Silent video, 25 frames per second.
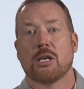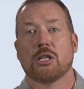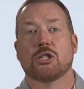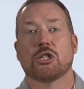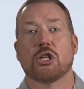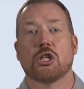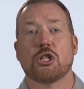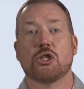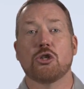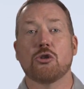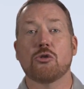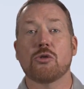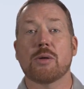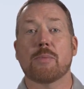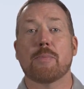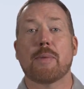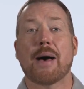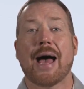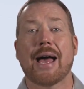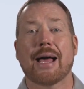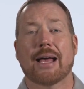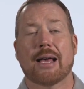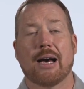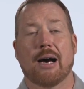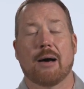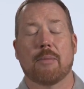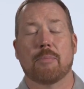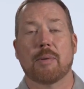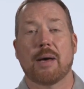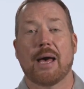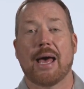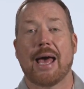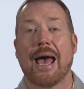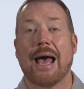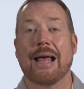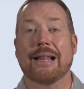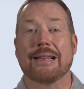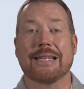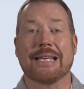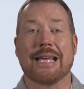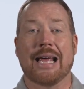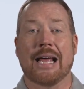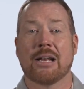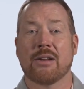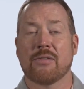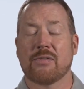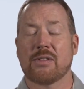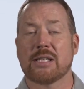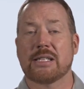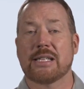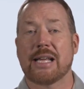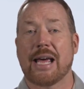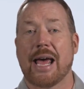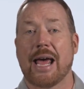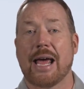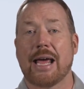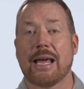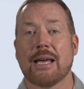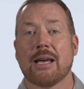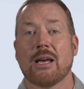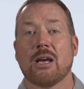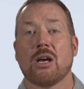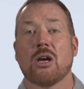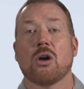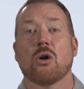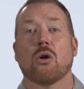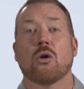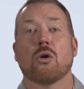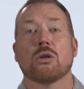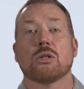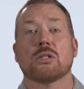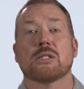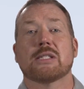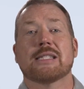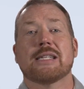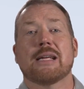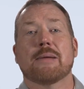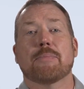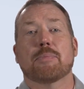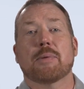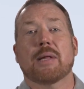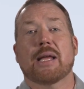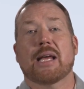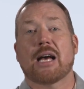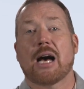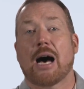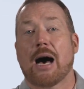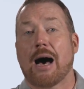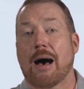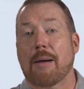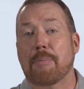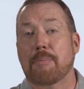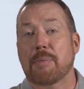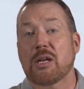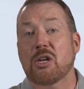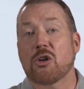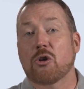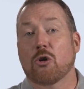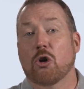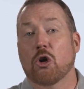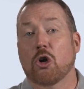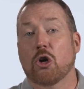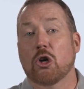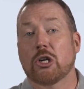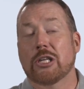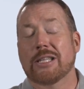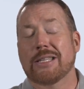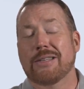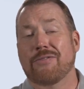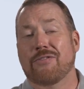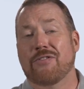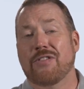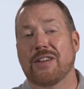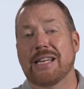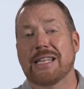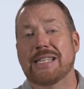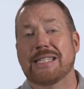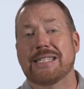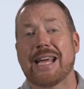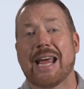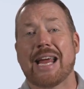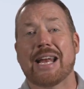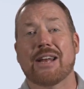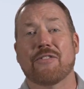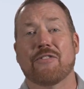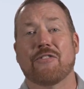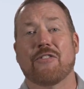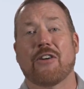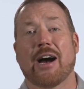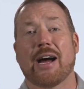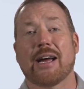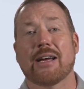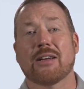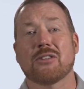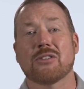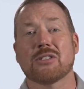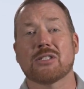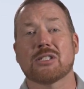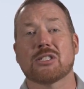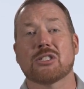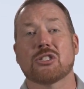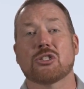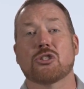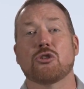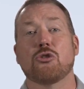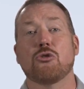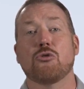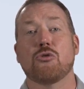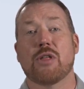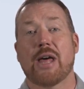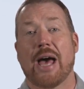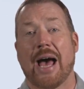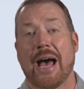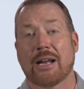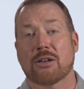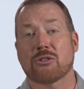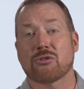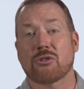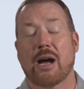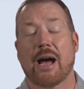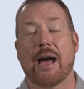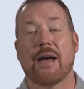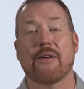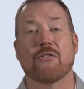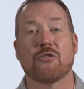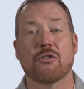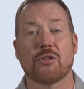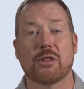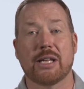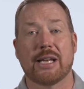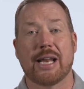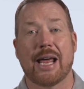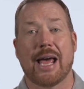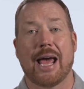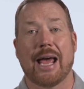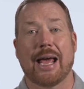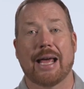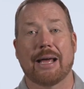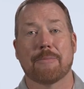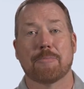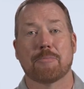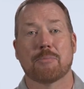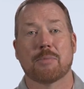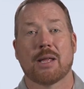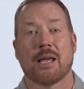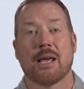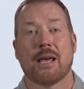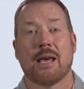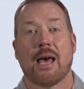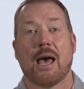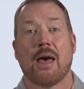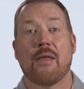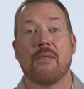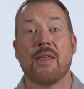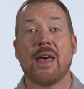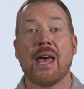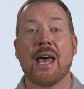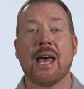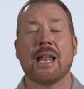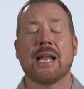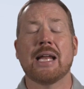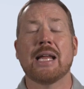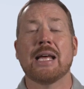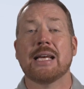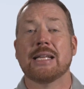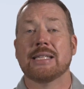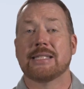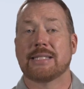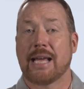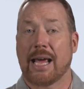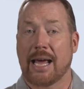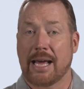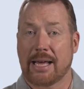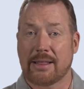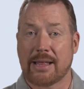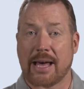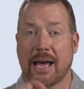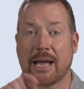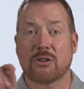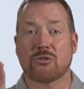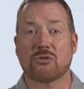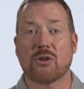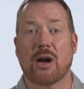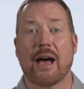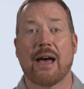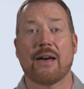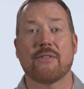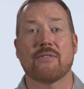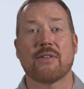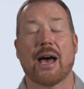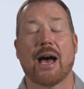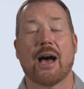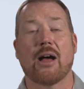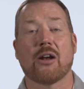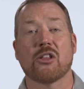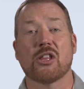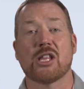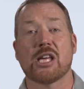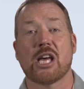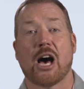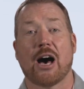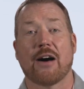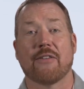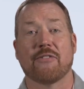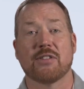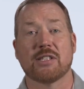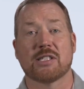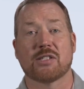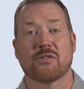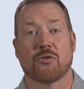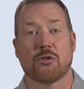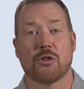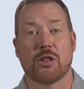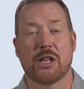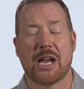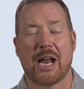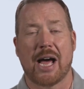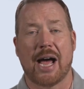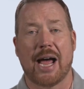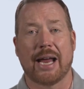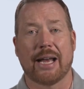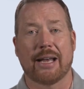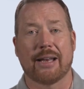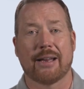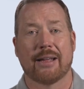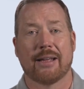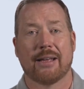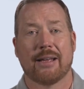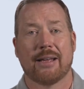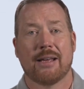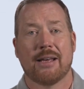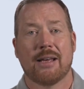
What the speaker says: To do the backup at the end of the day, simply copy your Herd and Feed data files to that drive for the day, and then take that drive out of the office for the night.